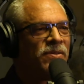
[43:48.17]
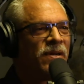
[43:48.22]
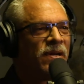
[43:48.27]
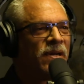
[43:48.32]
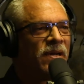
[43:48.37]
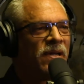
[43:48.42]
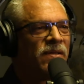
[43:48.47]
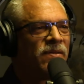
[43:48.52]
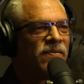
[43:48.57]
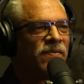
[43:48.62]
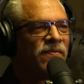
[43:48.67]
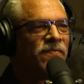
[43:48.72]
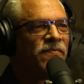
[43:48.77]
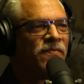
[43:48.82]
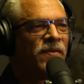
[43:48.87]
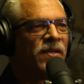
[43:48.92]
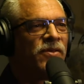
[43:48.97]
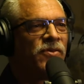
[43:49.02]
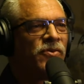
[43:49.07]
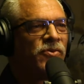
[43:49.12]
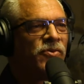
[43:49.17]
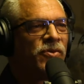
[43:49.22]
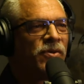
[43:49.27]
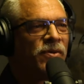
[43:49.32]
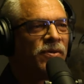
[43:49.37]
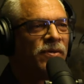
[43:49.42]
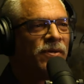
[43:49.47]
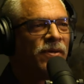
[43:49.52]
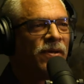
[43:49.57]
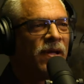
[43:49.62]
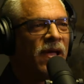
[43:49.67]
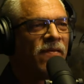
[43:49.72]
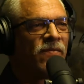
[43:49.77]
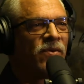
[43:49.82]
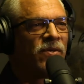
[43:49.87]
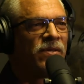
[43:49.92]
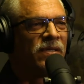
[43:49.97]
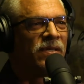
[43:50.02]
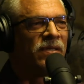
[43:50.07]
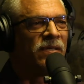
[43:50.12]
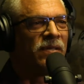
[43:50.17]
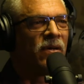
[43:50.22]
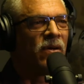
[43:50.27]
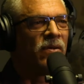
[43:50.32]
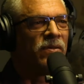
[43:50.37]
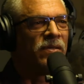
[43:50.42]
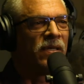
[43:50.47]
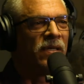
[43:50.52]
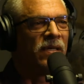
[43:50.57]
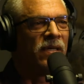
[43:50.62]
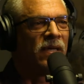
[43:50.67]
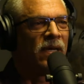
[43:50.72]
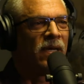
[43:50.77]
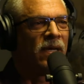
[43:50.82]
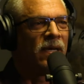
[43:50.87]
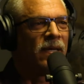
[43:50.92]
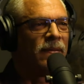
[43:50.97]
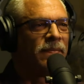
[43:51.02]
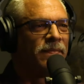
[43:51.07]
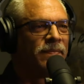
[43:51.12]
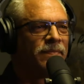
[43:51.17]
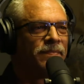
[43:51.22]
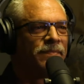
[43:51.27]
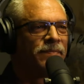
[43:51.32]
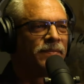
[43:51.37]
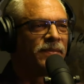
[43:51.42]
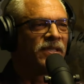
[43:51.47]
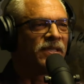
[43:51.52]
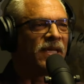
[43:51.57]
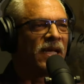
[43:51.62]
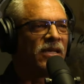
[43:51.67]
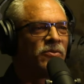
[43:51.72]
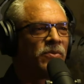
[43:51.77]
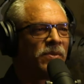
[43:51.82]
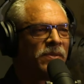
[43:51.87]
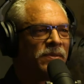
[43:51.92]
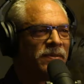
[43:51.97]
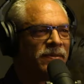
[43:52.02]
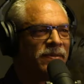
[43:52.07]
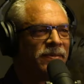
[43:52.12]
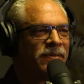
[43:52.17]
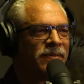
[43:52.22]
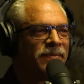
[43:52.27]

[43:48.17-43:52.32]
is there any other venues you have on the schedule?